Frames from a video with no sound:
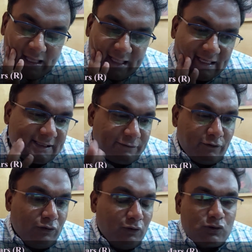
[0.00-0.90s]
Yes,
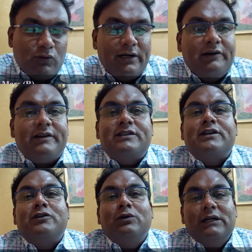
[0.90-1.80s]
for those who are
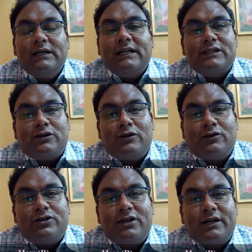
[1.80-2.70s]
interested to learn
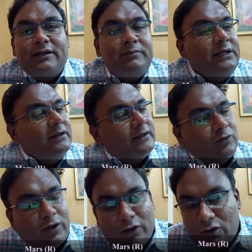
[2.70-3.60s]
astrology under me,
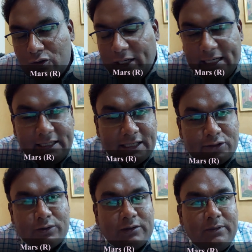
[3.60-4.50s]
you can also get in
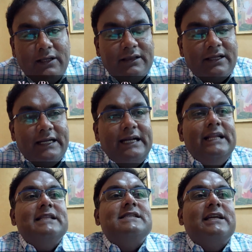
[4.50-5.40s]
touch with me. The
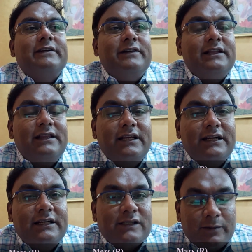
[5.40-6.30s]
details are given in
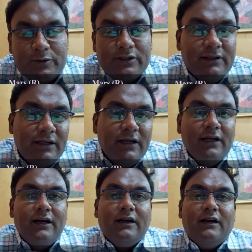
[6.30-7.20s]
the description.
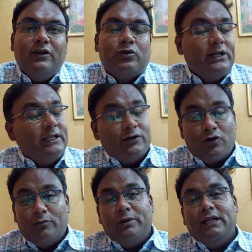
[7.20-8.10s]
You can either
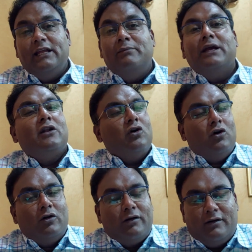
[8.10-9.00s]
drop me an email
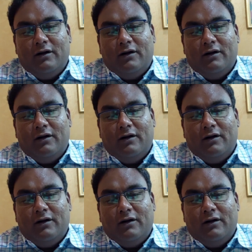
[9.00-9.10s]
or